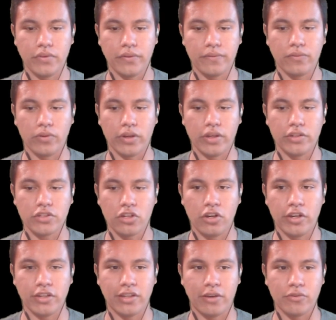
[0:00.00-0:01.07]
French,
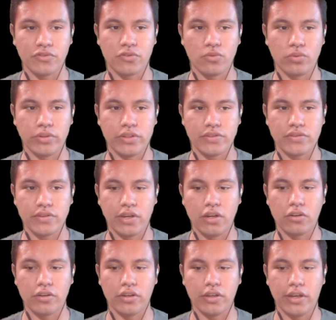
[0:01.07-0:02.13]
oh, that was Greece, yeah,
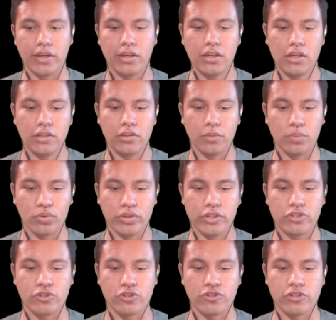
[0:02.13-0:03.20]
okay, yeah. The
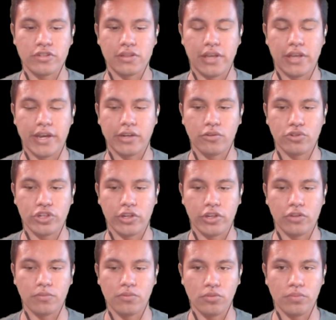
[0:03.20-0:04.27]
British are just a lighter
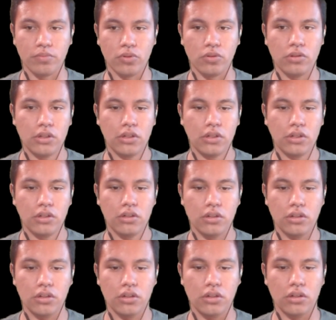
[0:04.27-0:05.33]
shade of purple.
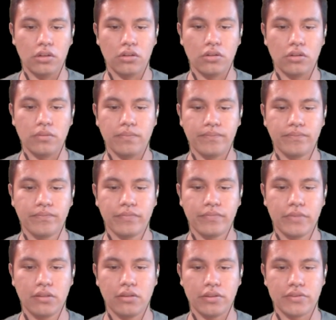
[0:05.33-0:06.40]

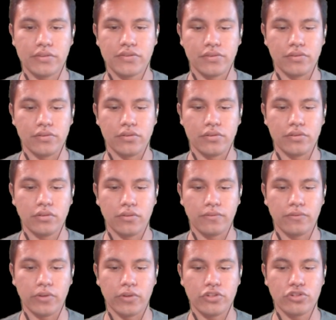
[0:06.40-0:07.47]
Let's see, the
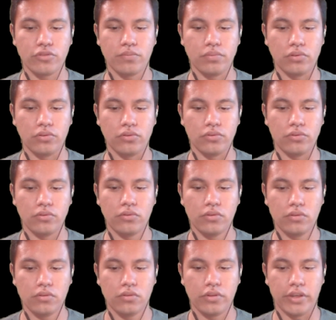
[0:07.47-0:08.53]
French are blue.
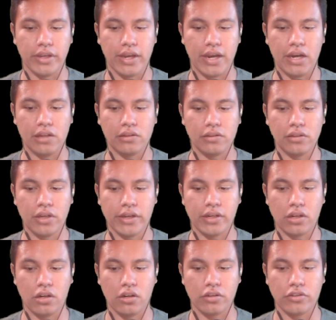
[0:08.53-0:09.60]
Okay,
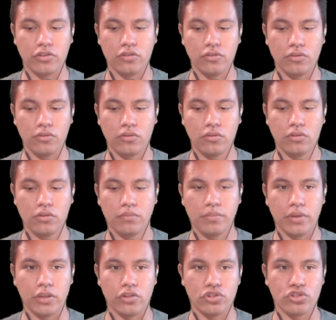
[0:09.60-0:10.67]
Allied
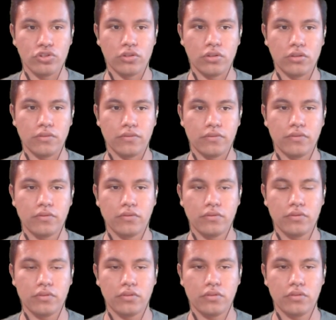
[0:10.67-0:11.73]
occupation of
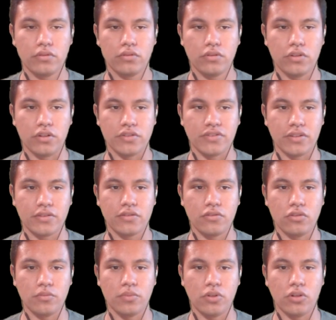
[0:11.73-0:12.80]

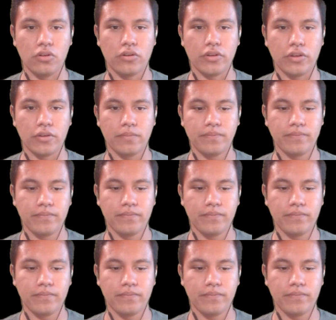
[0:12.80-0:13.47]
Constantinople, okay.